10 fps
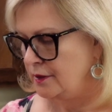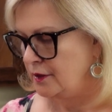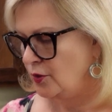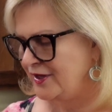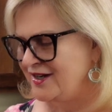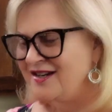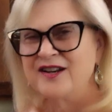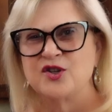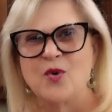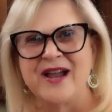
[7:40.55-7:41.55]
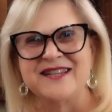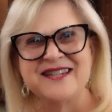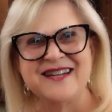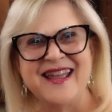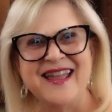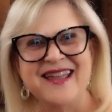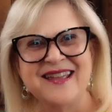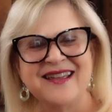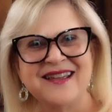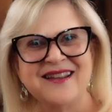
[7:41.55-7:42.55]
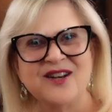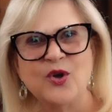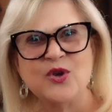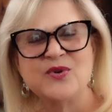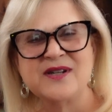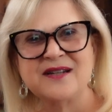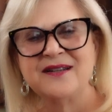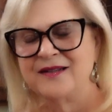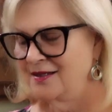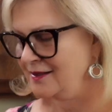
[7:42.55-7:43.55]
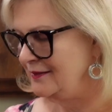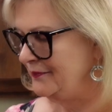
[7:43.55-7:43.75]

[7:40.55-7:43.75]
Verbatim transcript: You only did it twice today? No, you didn't.